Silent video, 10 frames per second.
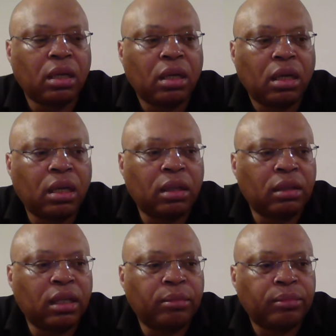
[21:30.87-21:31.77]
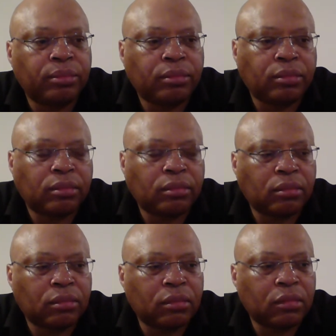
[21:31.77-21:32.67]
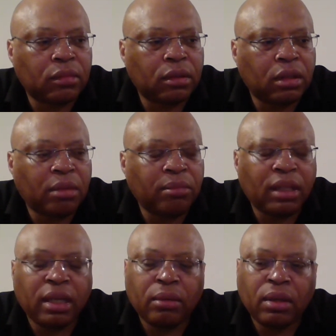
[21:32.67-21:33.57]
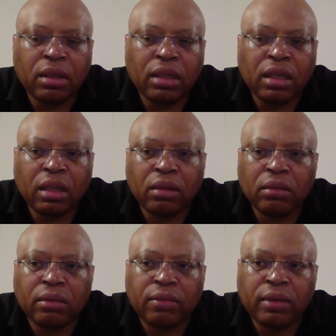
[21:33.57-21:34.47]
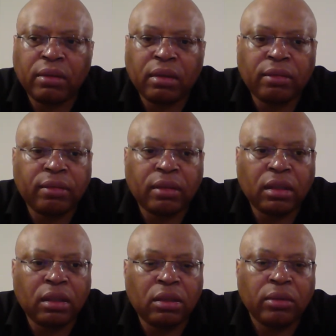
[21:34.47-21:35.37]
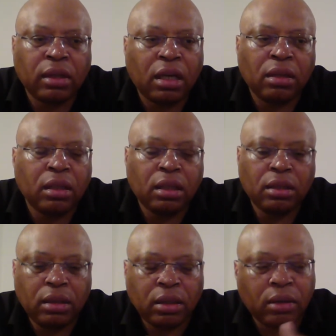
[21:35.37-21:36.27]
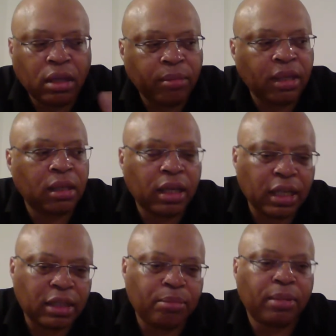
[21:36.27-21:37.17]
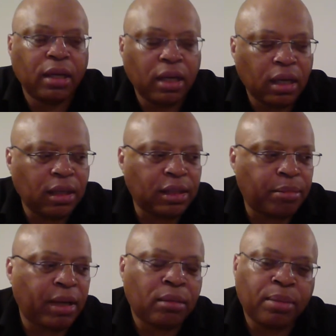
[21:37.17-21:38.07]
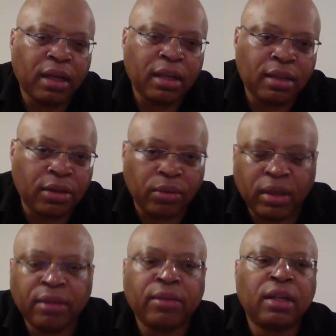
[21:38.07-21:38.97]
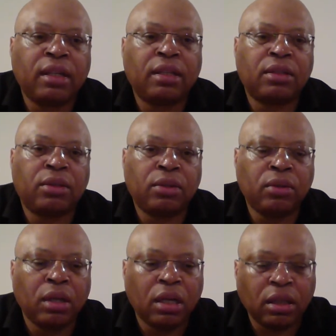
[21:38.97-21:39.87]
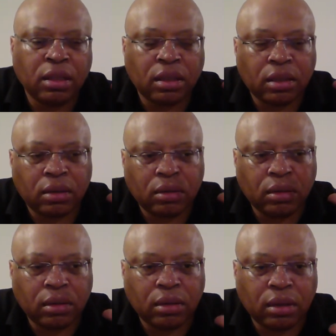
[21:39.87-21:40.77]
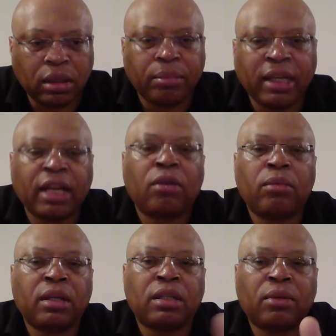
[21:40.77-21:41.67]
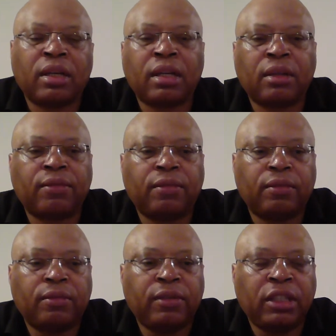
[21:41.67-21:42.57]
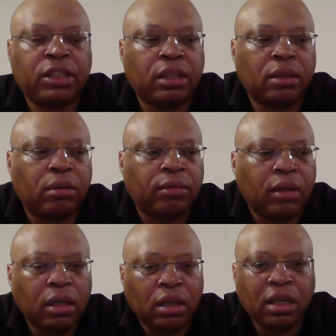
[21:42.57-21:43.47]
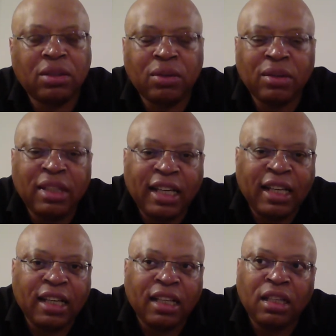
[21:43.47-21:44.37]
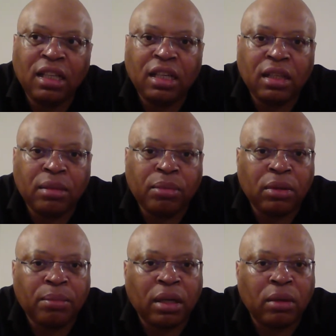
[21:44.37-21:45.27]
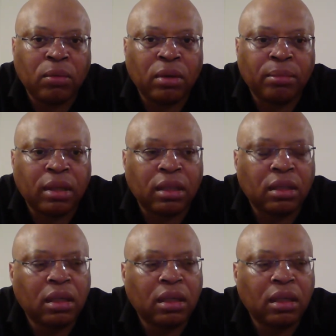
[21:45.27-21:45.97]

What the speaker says: And I'm like, well, okay, fair enough. I'll do it. I'll, come in, inspect the place, do whatever you need to do. Just let me get on with it so I can finish it off. It took nearly a year to put the party wall in place.